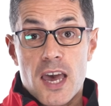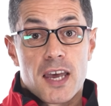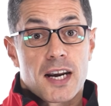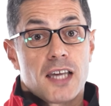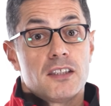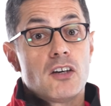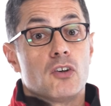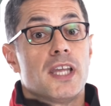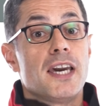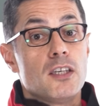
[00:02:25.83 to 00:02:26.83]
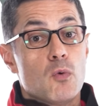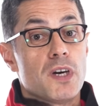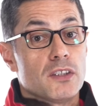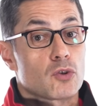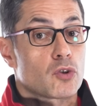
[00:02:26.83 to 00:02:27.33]
running on any
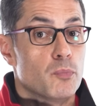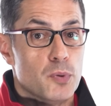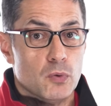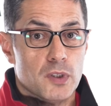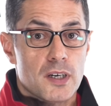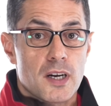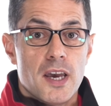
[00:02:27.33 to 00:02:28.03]
Windows computer,